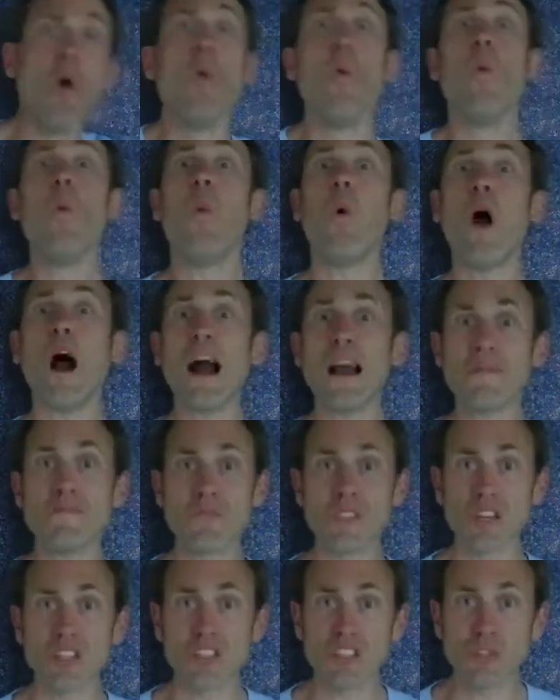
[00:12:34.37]
Wipe
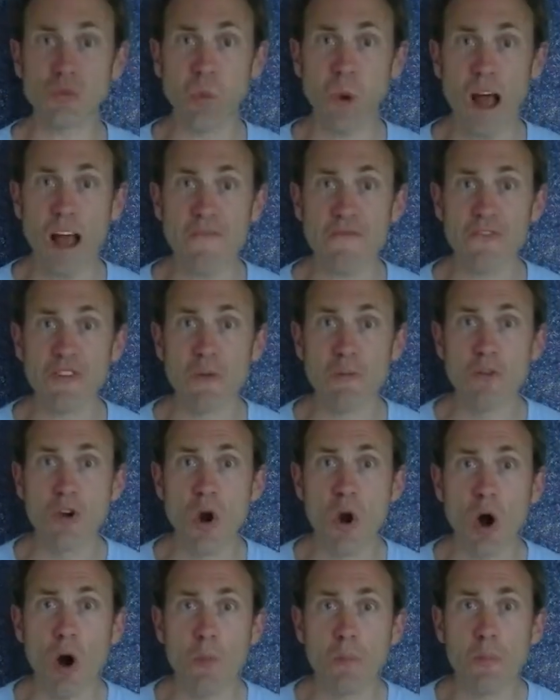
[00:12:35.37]
the sweat from
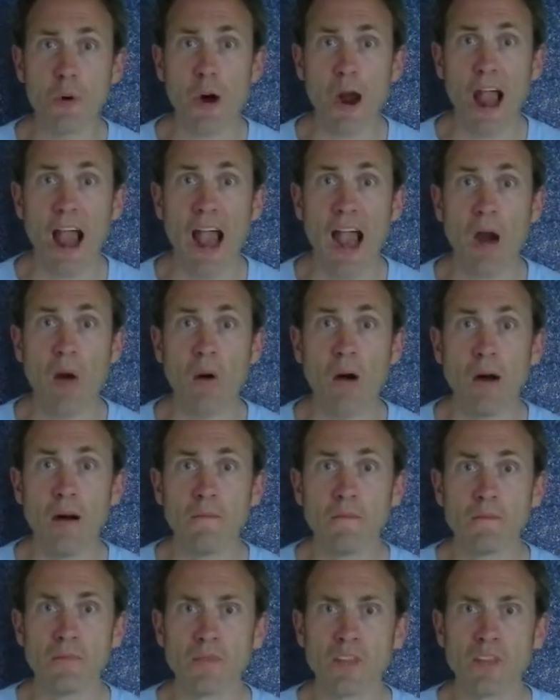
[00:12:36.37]
your brow.